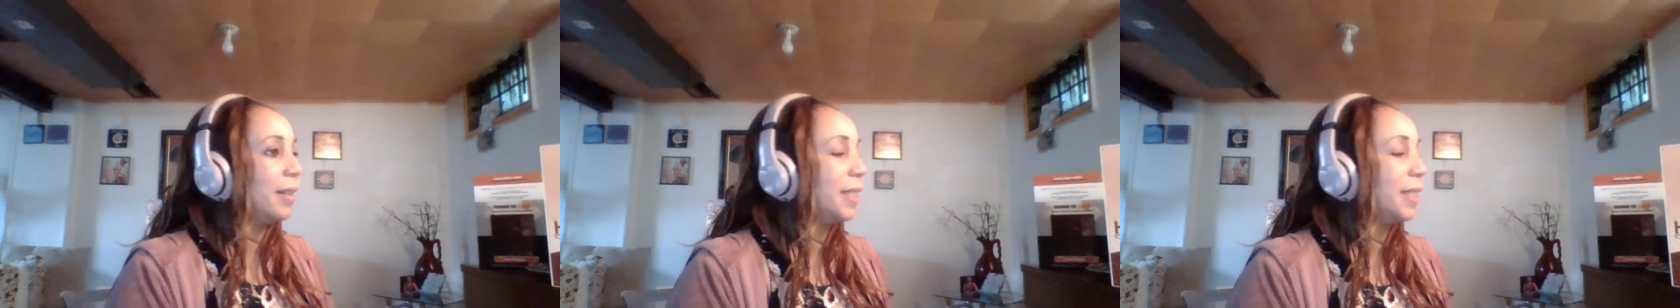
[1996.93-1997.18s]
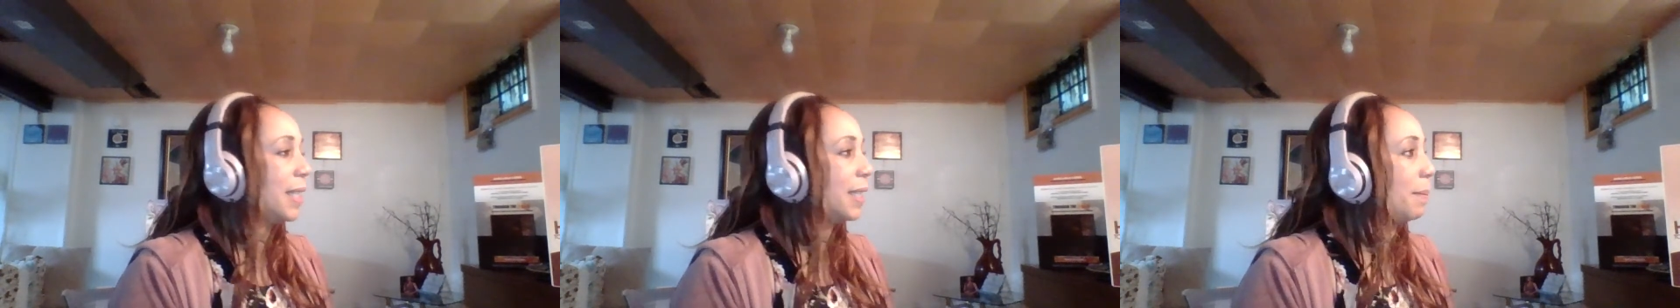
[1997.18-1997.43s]

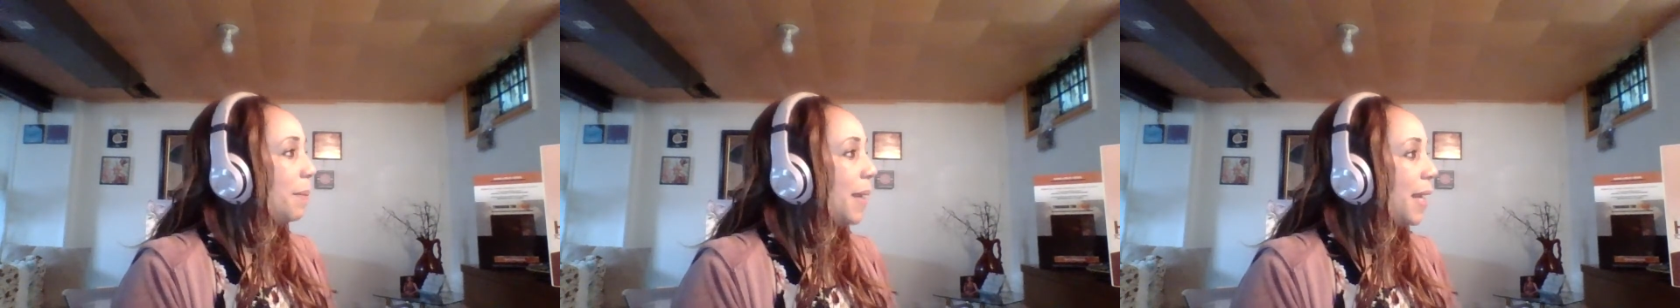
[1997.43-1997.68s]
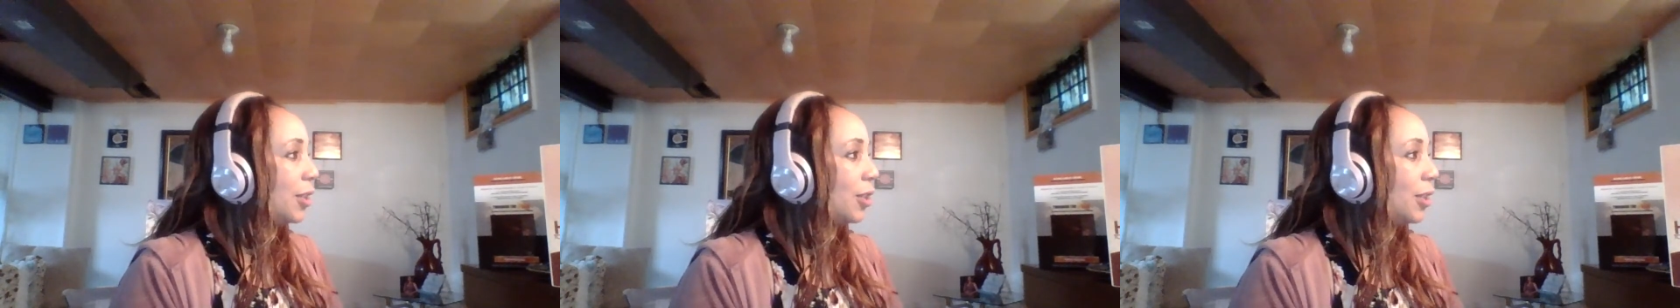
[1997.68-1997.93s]
My daughter
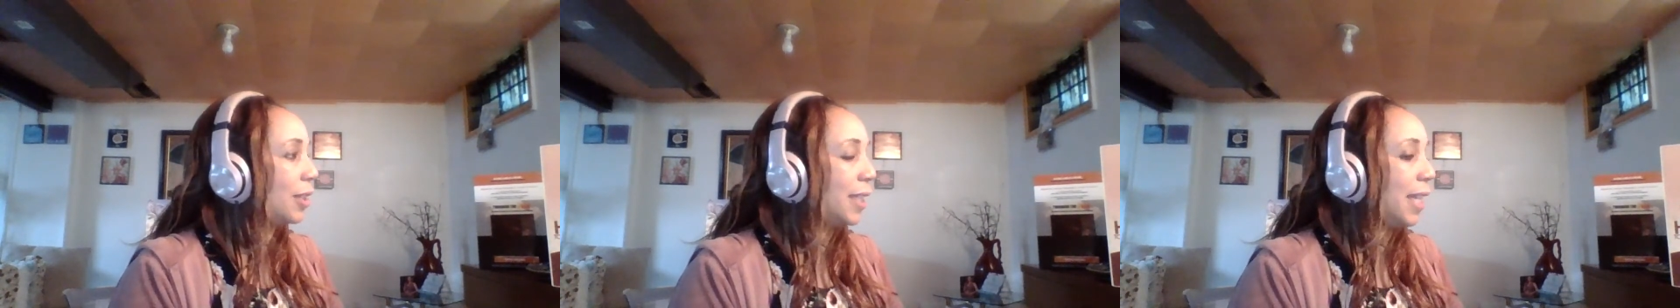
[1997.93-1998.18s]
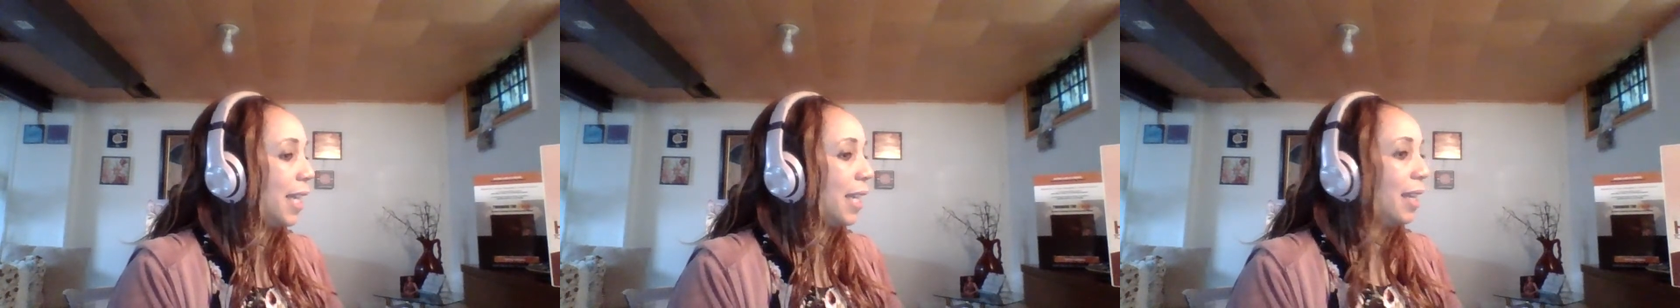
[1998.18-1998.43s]
says it
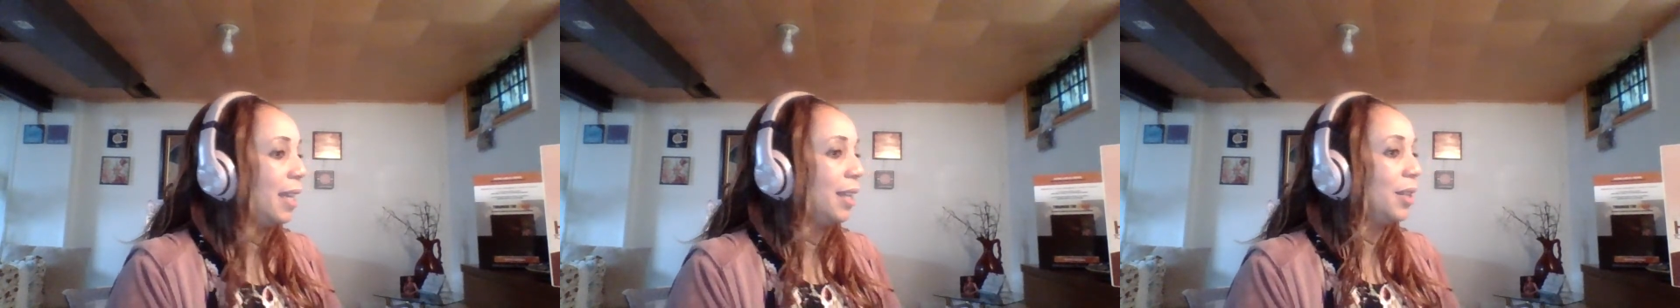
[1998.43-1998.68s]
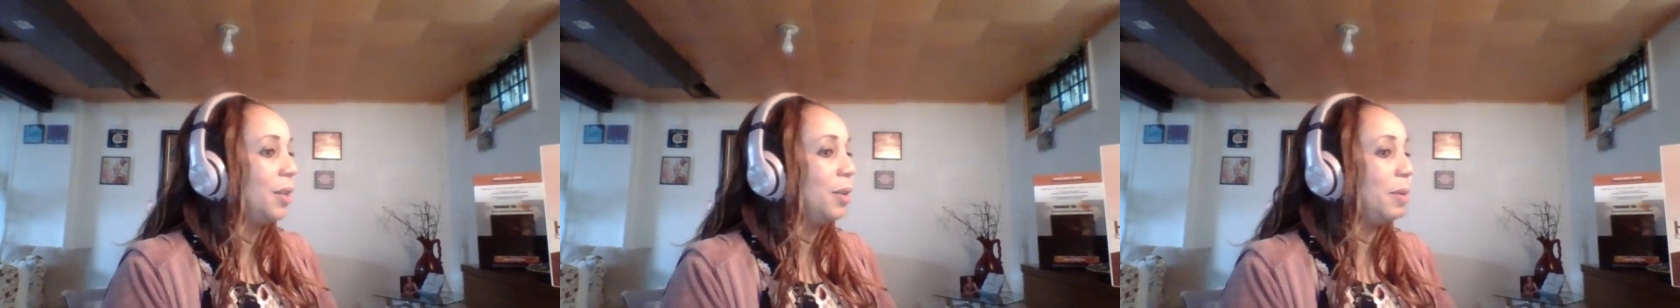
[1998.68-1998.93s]
best. She's
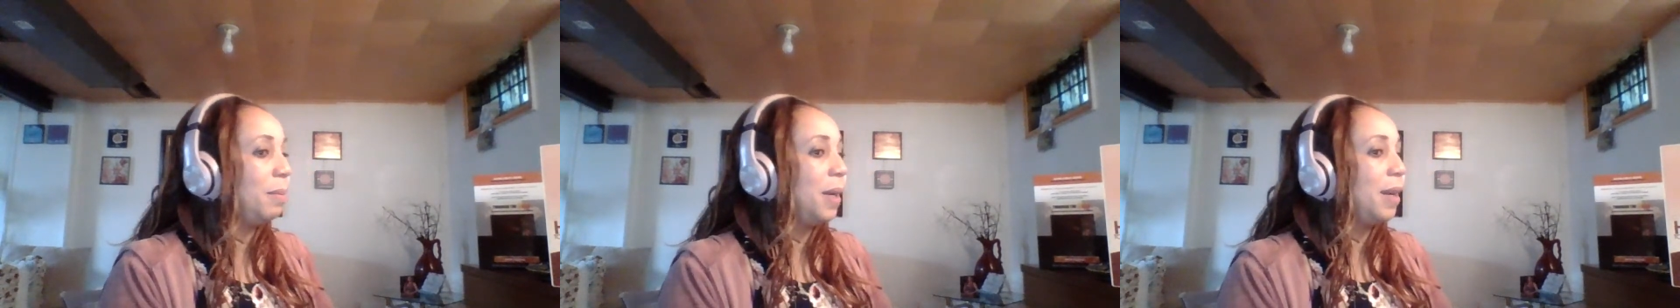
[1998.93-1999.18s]
like,